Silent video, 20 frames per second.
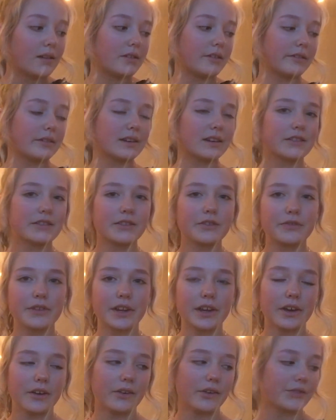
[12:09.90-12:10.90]
just because this
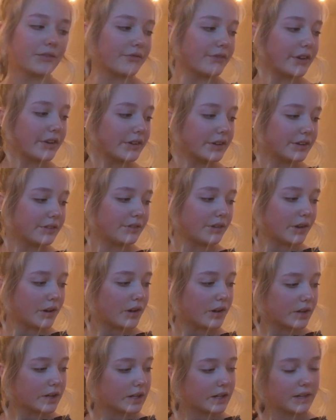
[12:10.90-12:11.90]
video is very
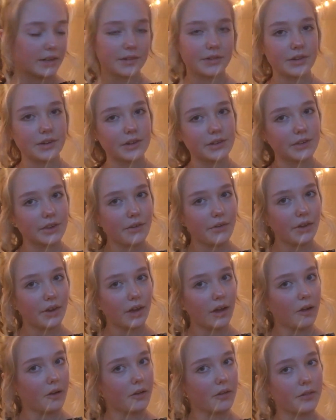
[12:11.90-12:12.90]
long and they're so
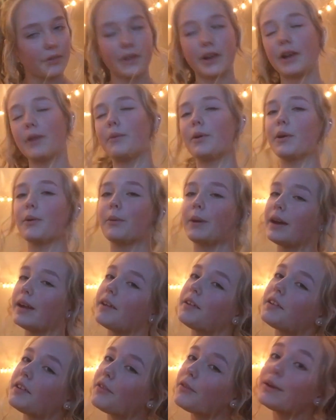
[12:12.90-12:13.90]
young that I want to wait
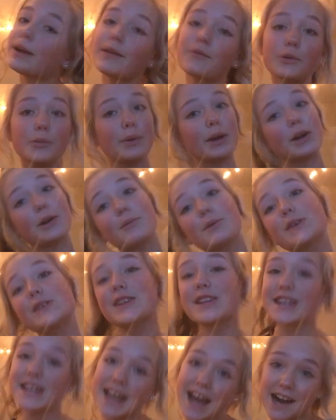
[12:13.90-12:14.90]
until they have a bigger
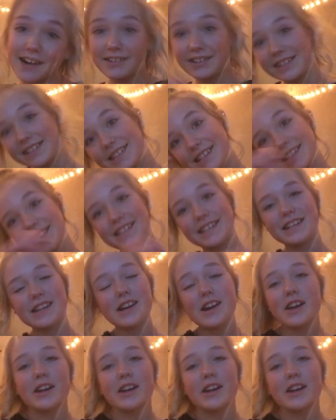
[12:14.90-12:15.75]
personality.